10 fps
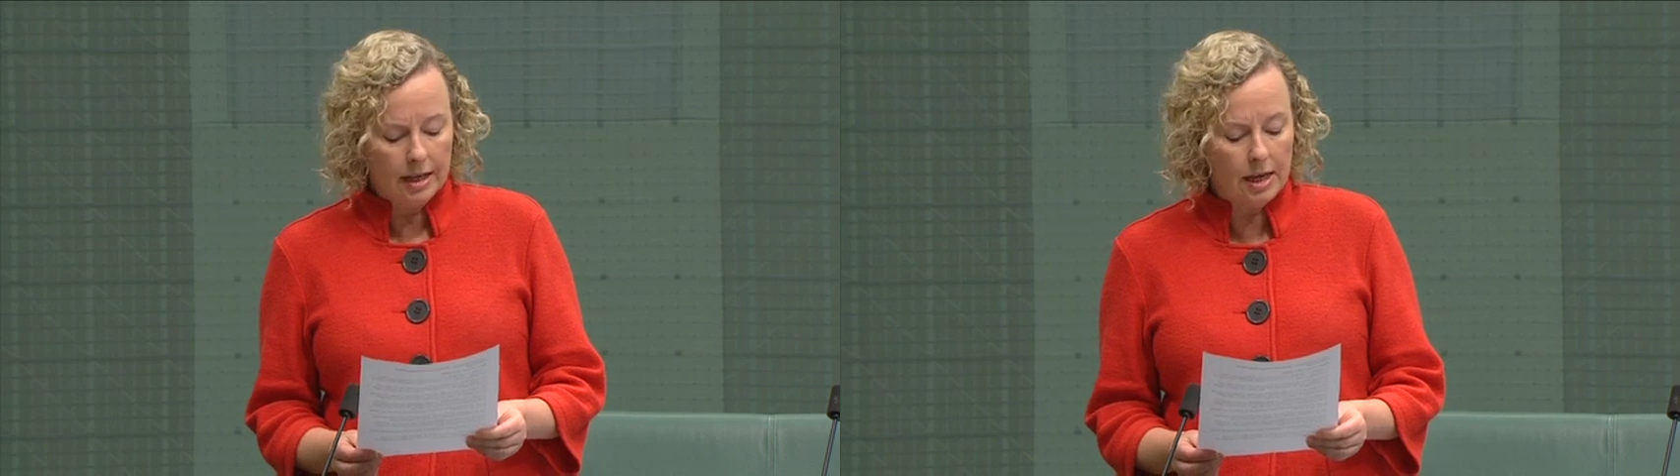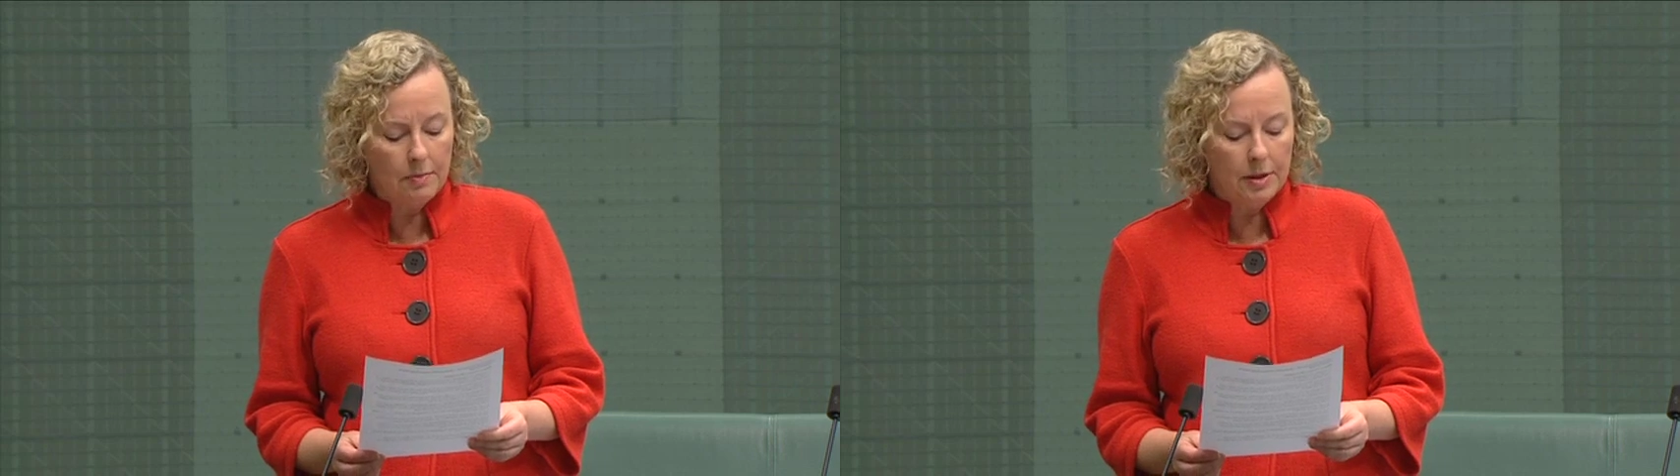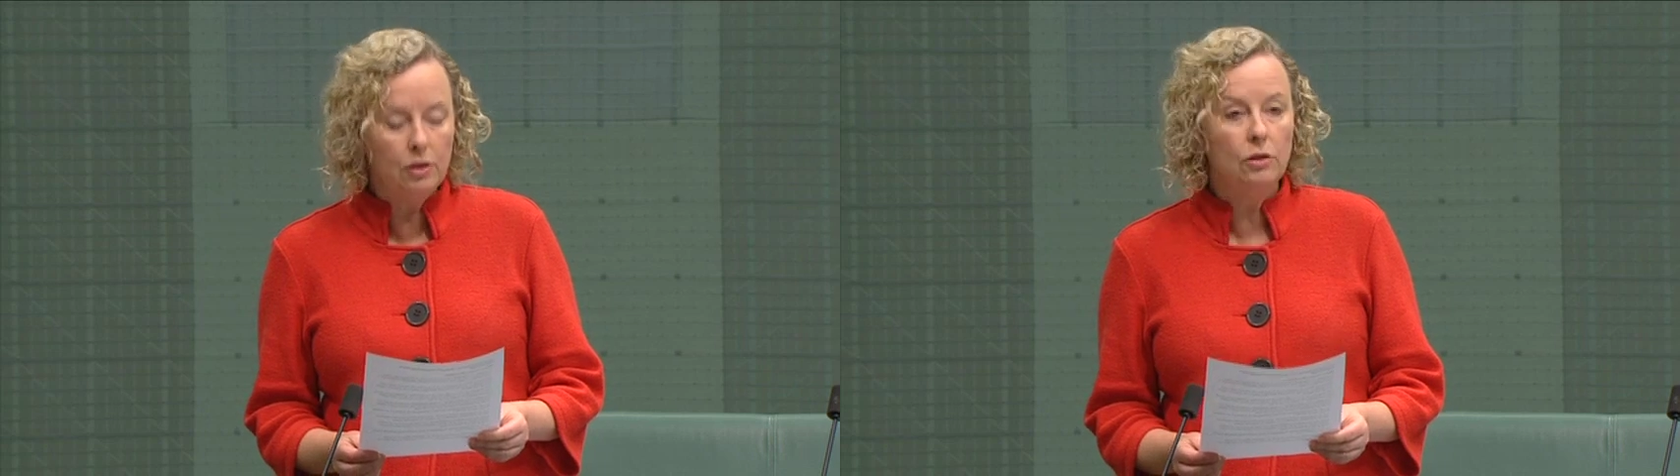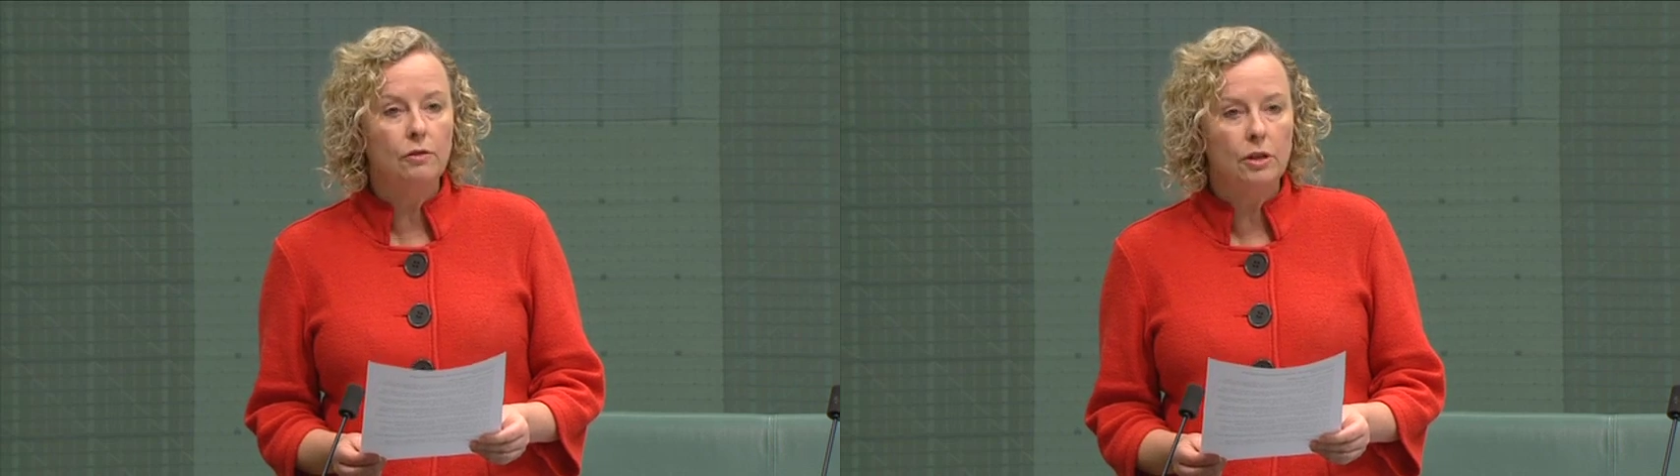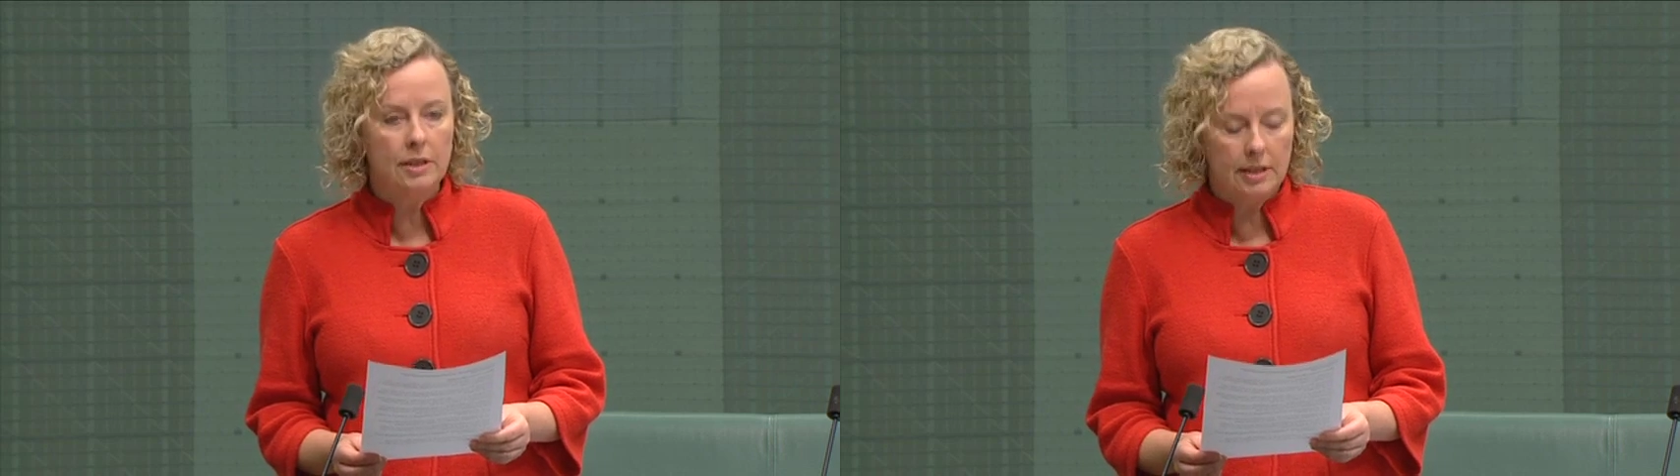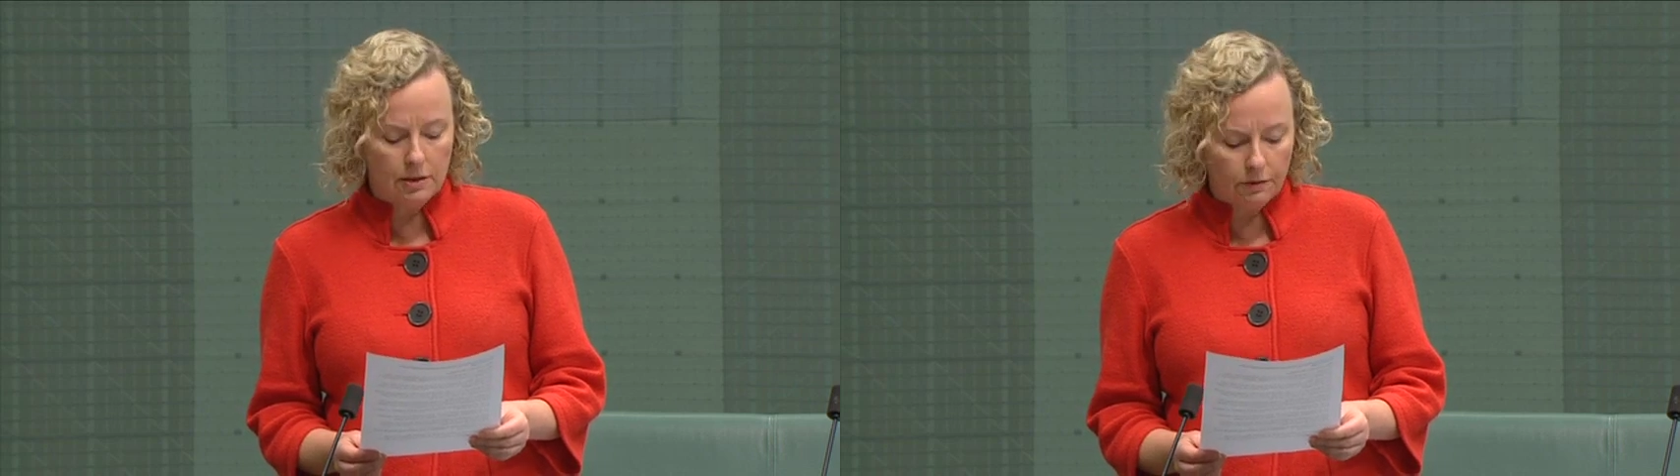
keeping universities